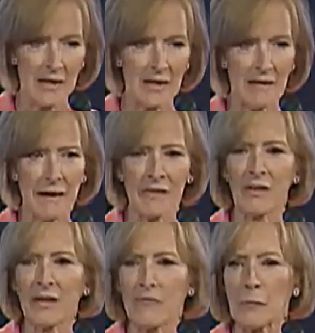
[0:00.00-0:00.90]
I
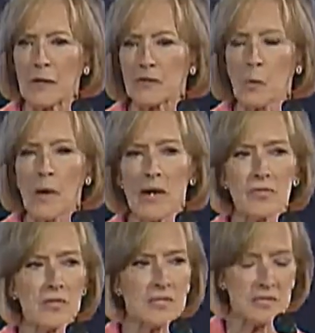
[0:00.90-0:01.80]
think everybody's aware
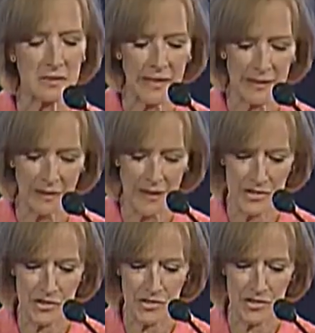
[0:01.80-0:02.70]
that since late
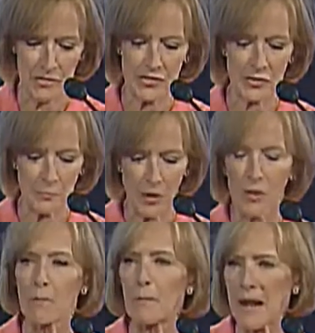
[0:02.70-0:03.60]
last year, a
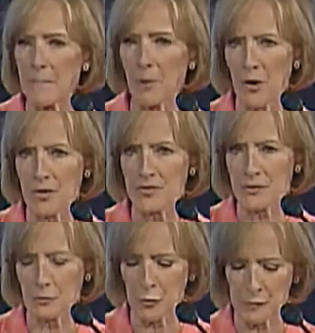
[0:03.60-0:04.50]
small
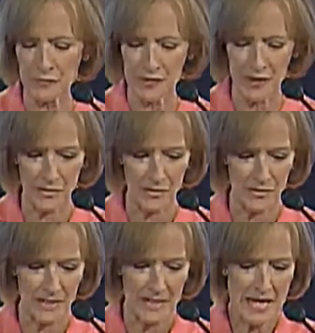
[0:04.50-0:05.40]
bipartisan group of
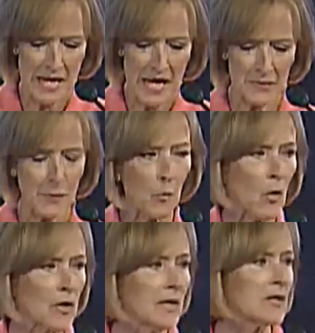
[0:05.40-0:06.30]
senators has been
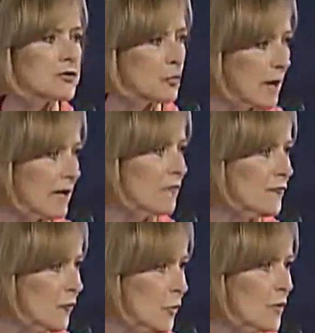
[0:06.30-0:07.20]
working to try to
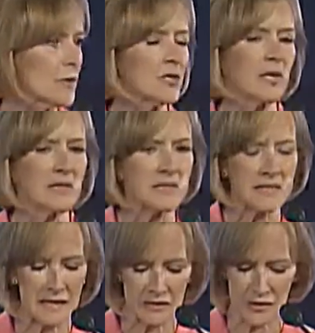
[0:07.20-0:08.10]
forge a
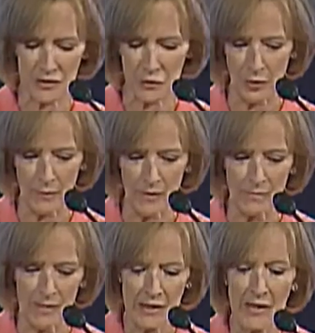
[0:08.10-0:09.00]
consensus agreement
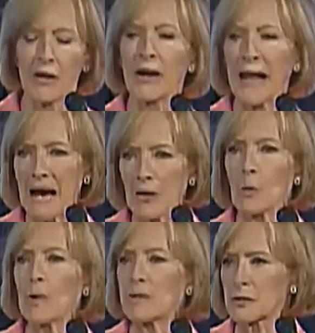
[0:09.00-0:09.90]
on how do
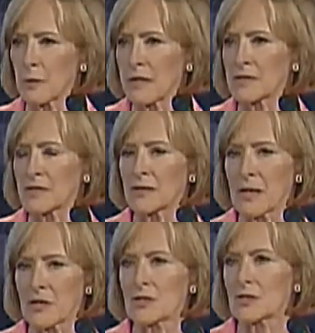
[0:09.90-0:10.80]
we address the
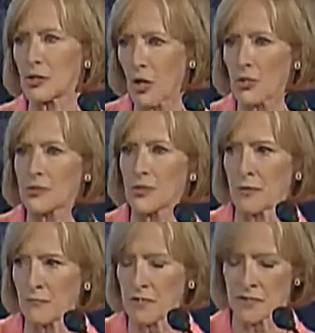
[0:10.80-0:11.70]
nation's
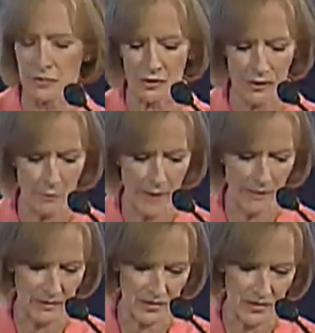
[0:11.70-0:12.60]
long-term fiscal
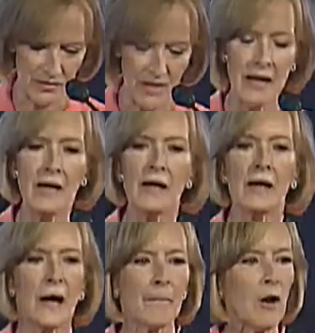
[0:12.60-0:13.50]
imbalances.
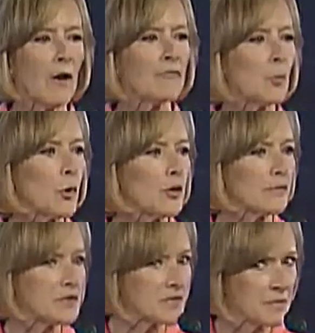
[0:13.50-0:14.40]
Coming off the work
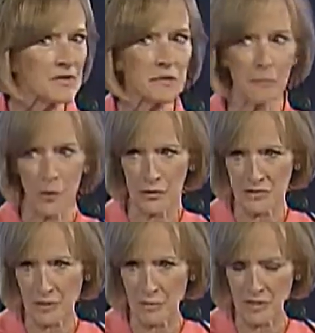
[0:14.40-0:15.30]
of the Simpson-Bowles
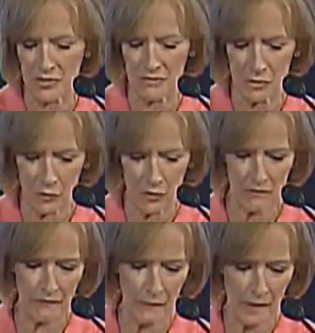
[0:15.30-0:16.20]
Commission, you
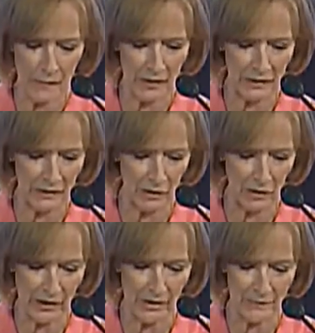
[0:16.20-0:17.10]
heard from them a little
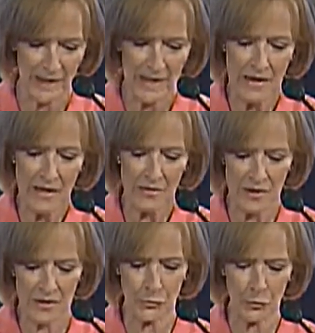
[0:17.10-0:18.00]
earlier,
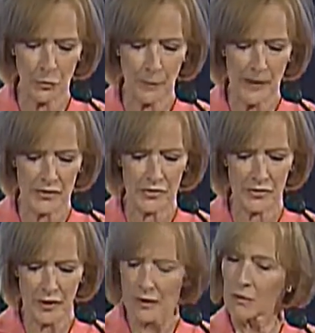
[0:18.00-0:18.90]
this group has
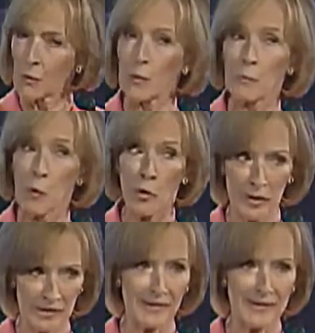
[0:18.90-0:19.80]

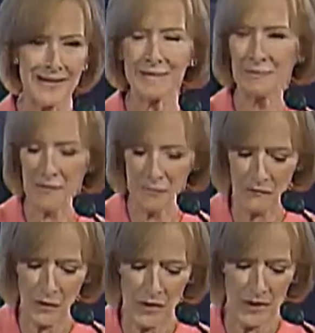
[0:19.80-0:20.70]
reportedly, they've been
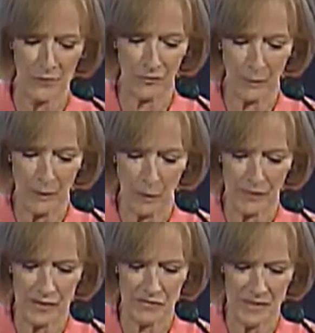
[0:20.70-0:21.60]
very careful about what
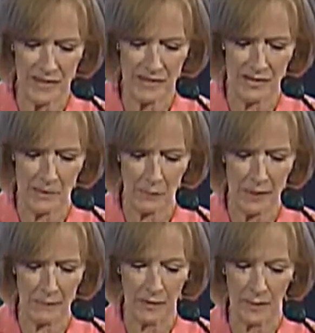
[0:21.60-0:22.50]
they've said in
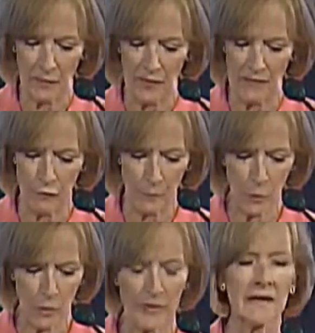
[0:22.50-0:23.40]
public, but they've
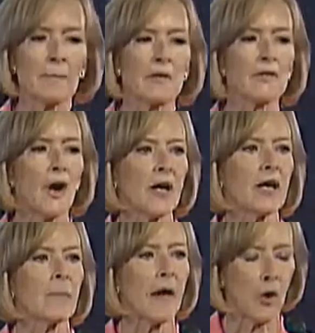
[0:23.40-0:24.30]
reportedly been
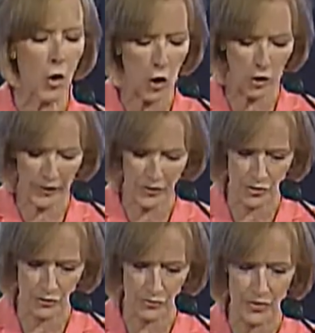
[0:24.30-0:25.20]
talking about all
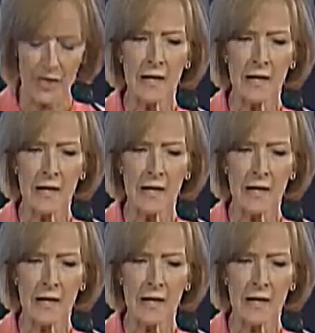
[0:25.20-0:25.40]
issues,